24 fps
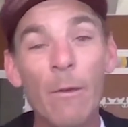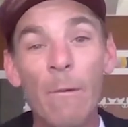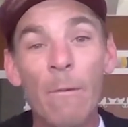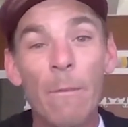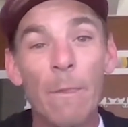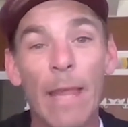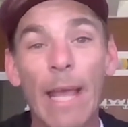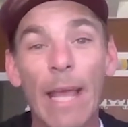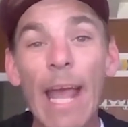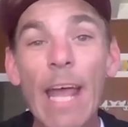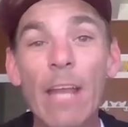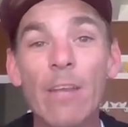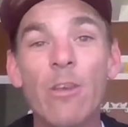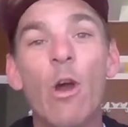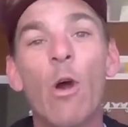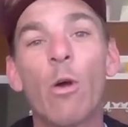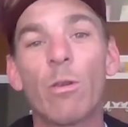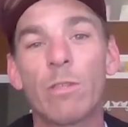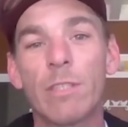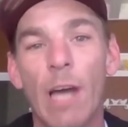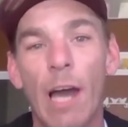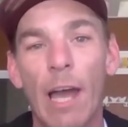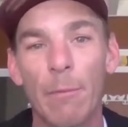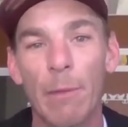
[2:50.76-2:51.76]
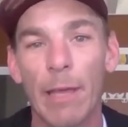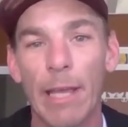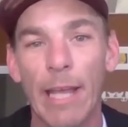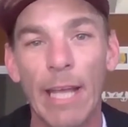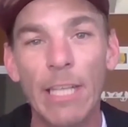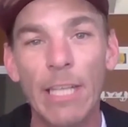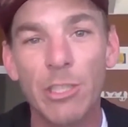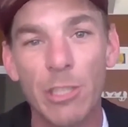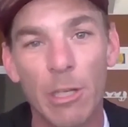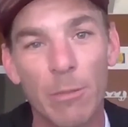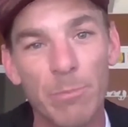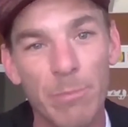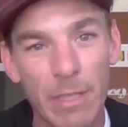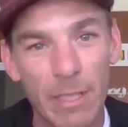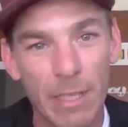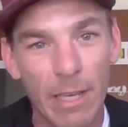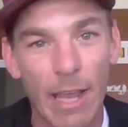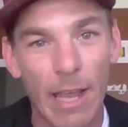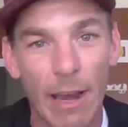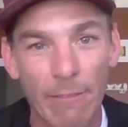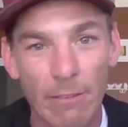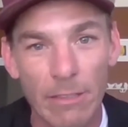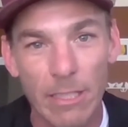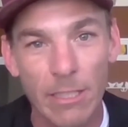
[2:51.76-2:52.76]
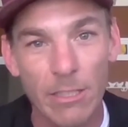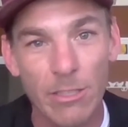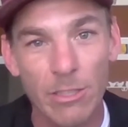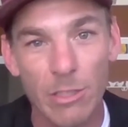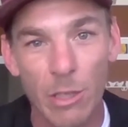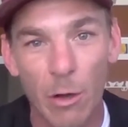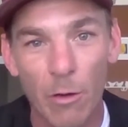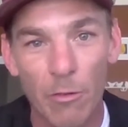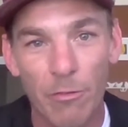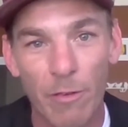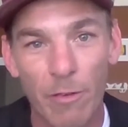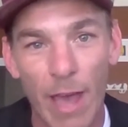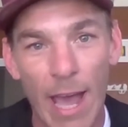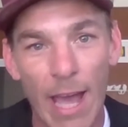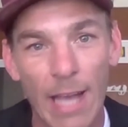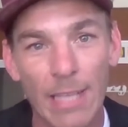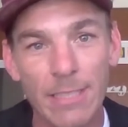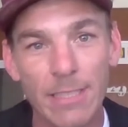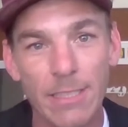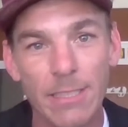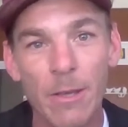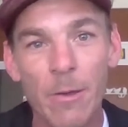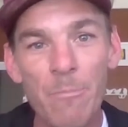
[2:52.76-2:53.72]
had no time. Like I jumped into everything so fast.